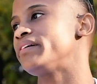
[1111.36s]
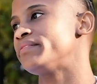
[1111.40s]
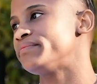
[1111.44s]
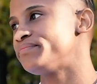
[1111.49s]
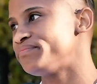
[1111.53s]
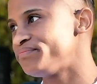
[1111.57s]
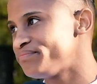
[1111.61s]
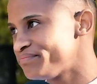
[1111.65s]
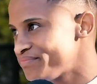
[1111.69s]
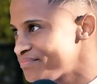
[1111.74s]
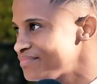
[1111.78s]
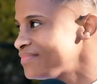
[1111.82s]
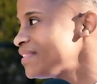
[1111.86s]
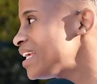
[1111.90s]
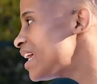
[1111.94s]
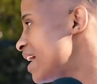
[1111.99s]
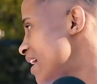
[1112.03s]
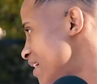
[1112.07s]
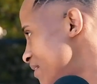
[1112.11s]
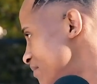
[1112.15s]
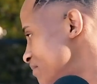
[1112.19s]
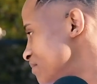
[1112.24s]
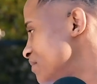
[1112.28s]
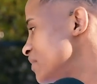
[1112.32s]
Oh, okay.
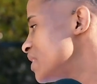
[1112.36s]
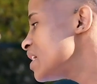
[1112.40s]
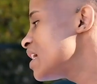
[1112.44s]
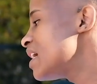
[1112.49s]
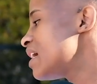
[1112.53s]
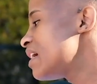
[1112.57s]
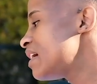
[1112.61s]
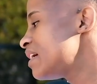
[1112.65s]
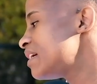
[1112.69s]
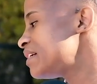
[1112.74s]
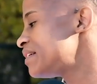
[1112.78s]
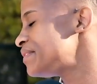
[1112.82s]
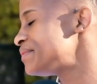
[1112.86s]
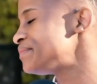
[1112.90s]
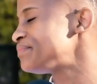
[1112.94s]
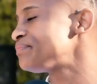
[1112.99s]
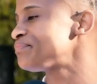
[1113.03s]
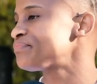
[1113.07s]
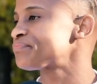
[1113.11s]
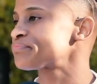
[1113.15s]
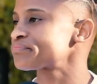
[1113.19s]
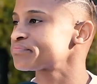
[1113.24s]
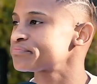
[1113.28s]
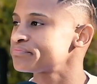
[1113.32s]
Yeah. All right. So,
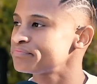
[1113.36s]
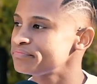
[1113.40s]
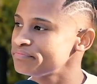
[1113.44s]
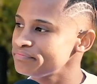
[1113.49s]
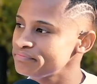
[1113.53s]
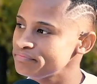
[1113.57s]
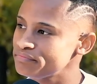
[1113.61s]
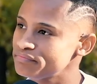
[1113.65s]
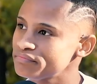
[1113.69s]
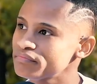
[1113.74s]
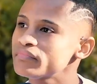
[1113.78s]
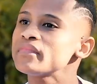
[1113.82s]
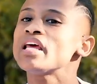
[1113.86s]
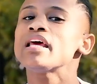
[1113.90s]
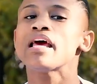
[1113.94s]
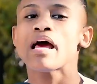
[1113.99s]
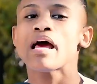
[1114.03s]
like, what graduated this year?